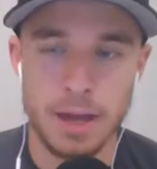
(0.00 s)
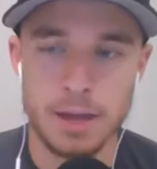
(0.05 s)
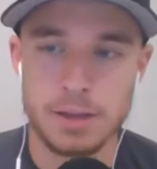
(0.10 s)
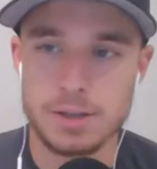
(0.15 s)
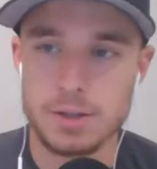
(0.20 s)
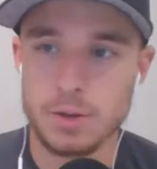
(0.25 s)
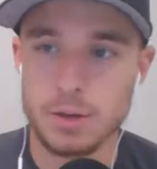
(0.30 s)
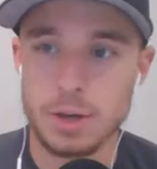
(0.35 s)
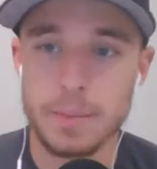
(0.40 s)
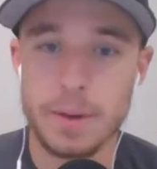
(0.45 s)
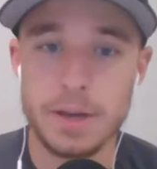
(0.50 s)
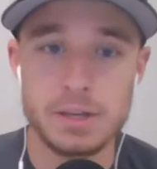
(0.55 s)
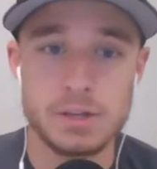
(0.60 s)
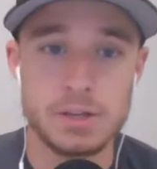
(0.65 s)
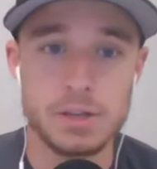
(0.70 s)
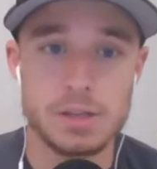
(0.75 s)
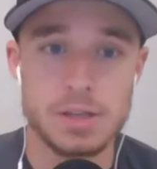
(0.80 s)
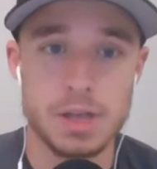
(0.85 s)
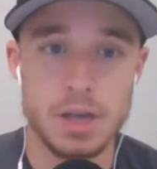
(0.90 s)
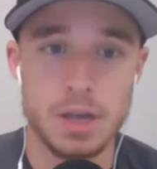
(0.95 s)
And so he
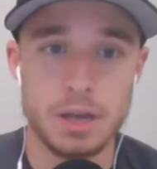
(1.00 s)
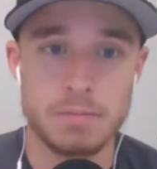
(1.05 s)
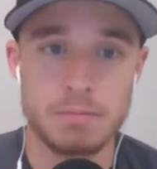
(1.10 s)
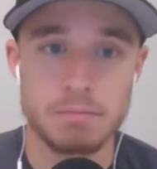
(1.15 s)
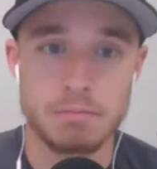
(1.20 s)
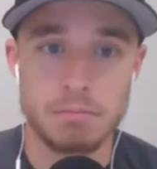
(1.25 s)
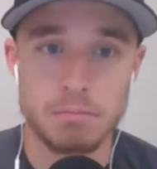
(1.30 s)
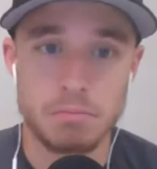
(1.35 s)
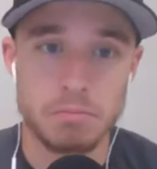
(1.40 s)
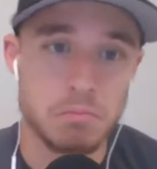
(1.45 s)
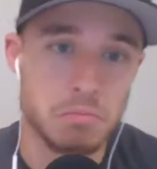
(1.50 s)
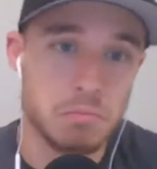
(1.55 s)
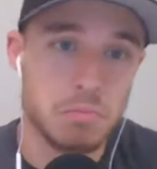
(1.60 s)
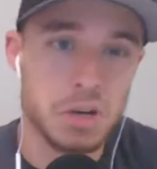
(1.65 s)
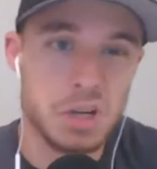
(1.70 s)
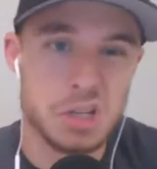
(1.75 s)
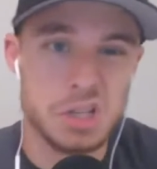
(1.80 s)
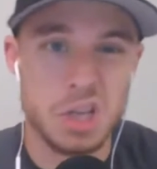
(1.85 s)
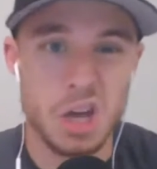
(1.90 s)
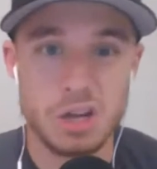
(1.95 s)
basically said,
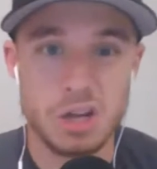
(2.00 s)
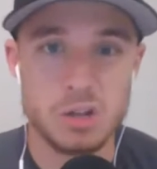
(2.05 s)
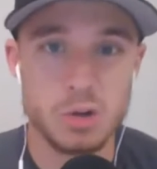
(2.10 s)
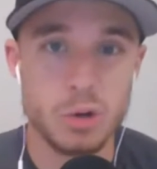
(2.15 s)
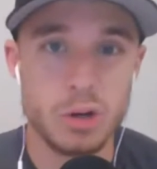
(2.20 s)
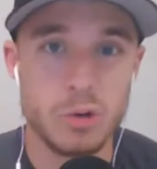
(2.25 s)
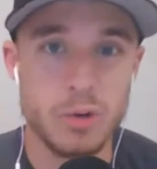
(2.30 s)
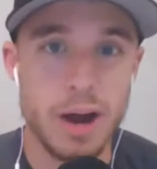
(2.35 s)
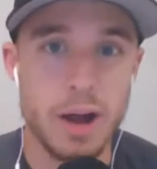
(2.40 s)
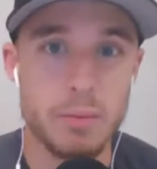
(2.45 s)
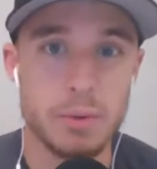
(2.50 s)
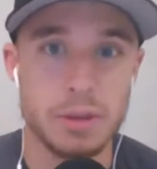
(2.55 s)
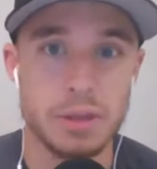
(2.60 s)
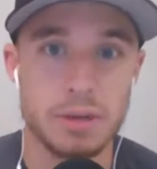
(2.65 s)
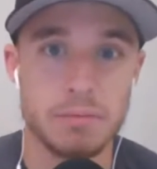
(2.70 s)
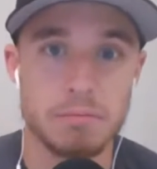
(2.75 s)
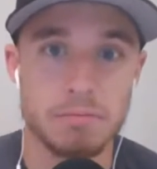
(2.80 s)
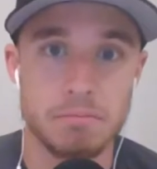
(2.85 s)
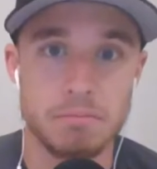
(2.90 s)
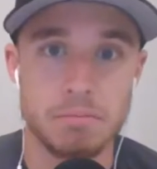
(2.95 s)
we just kind of toyed around
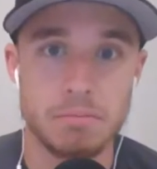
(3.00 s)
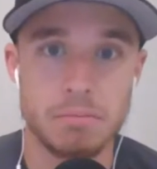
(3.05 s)
with it.